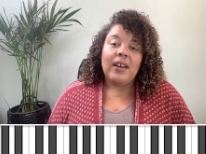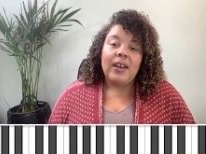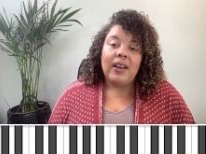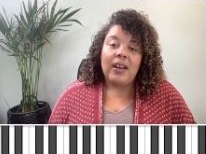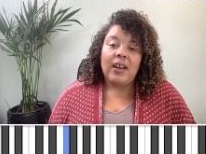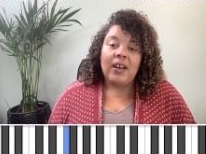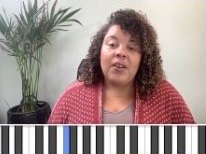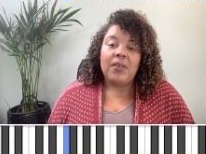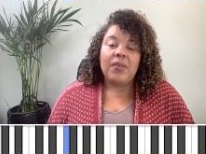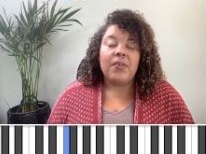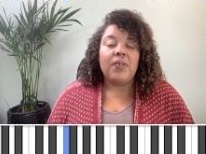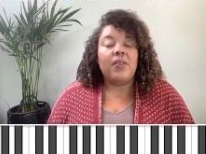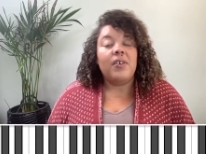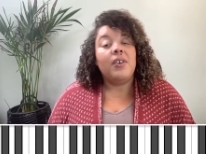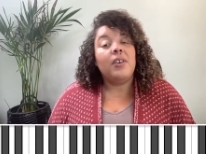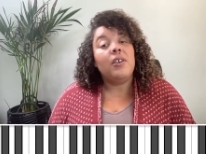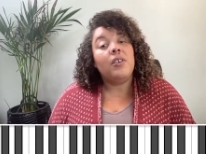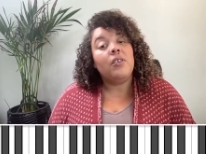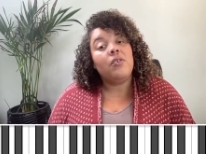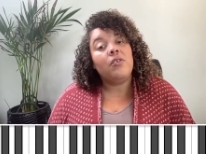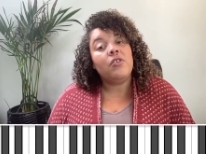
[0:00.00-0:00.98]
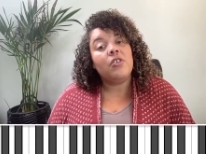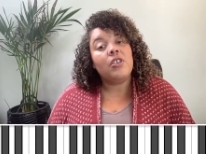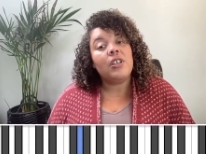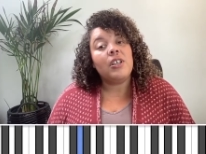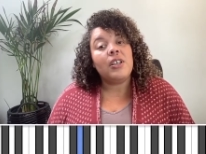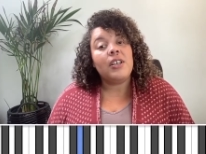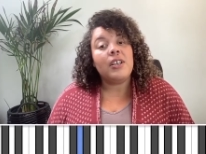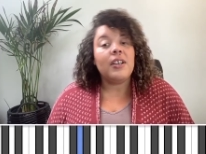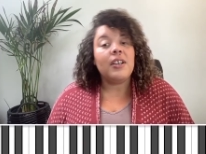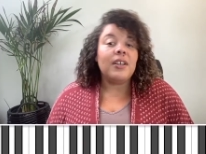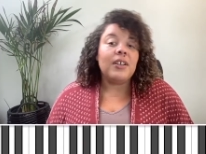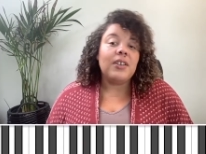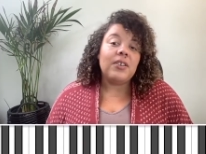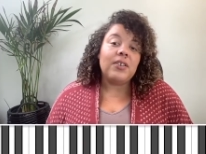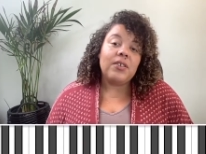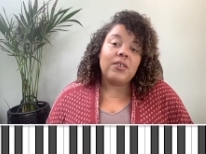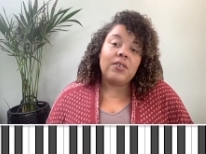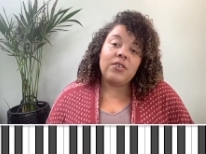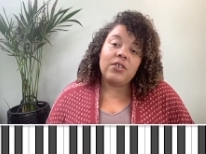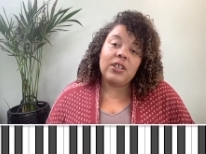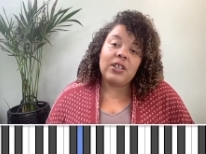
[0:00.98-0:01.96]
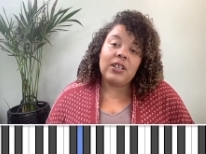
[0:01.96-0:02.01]
F, G,
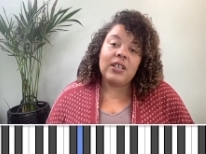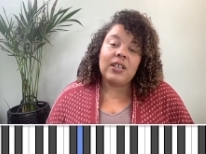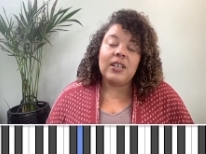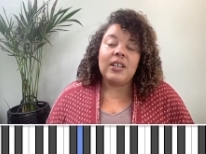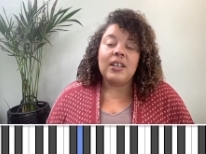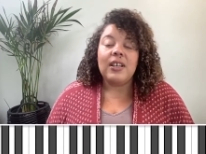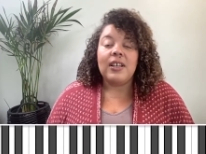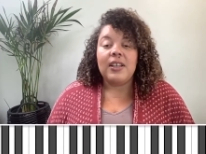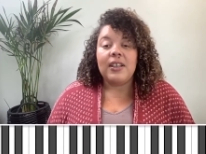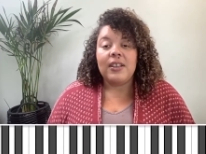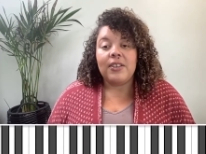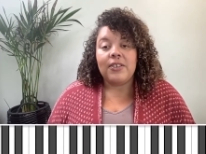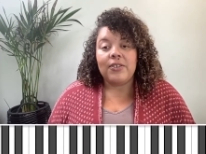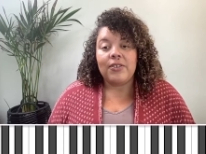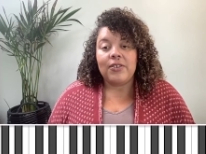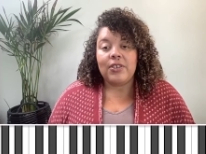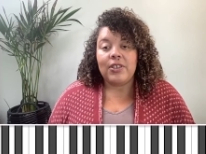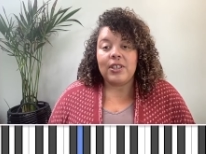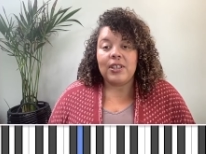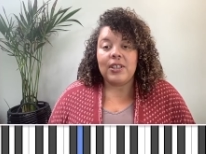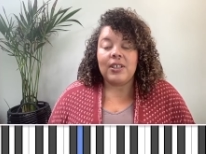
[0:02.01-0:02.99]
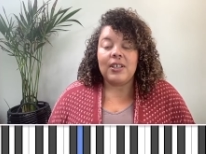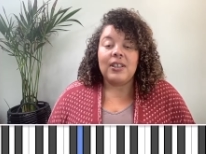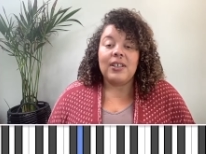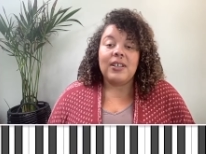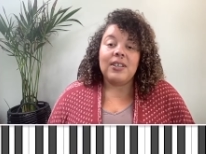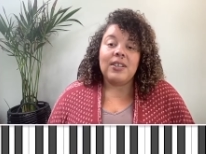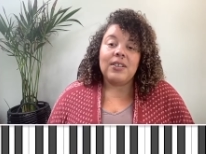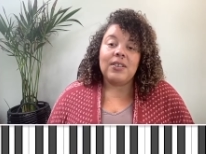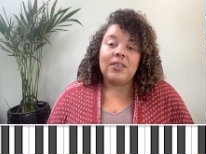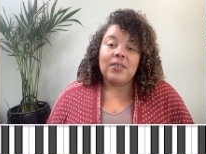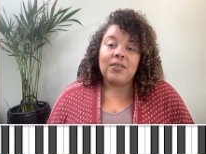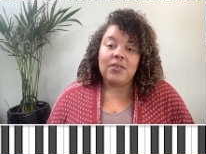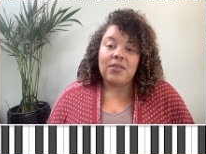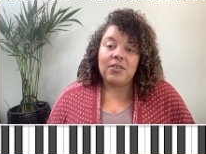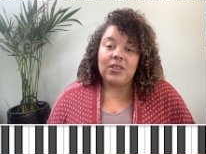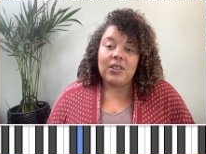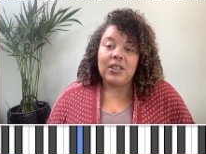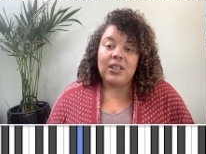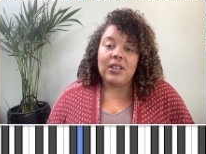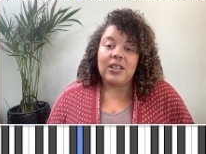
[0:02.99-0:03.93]
G, G, G,